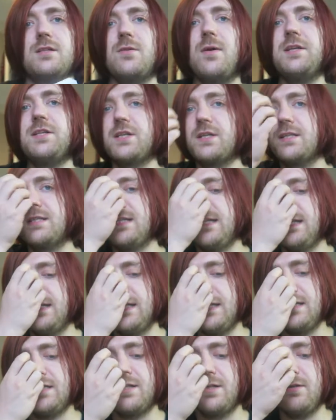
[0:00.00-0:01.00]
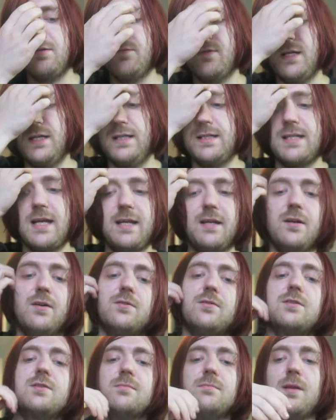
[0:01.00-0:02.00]
So as you can see, these do really take
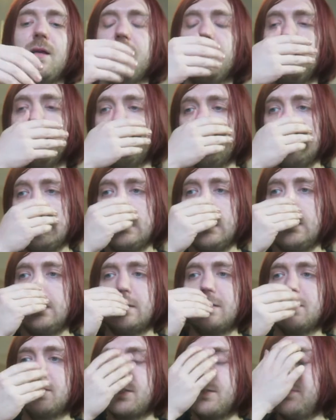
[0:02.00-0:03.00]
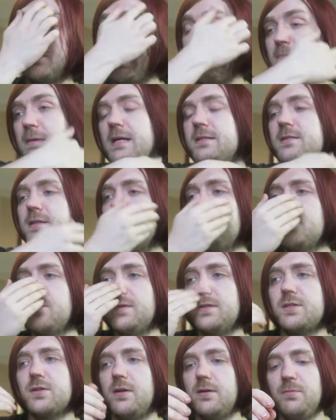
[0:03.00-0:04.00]
on some like darker subject matters,
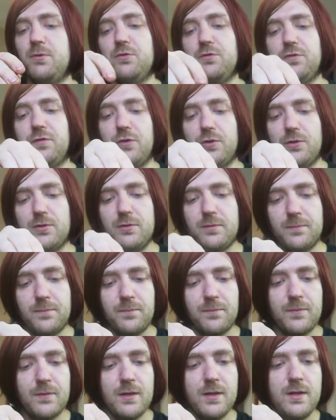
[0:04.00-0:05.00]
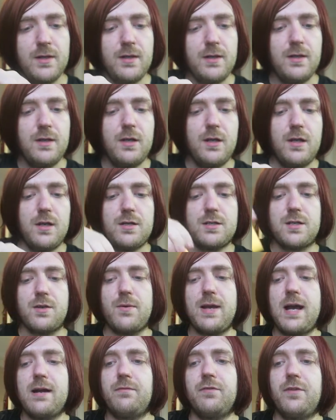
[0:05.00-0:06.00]
which I'm all for. So
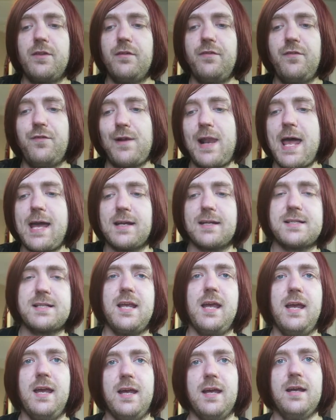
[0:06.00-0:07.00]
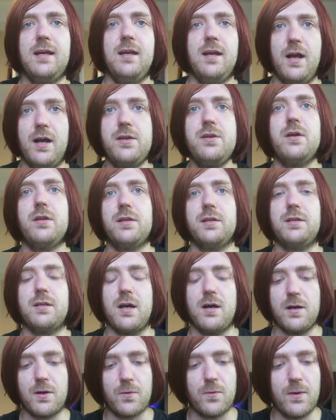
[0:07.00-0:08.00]
we have The Flex here, another
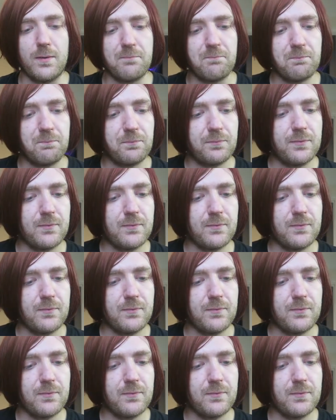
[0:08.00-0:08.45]
dark one.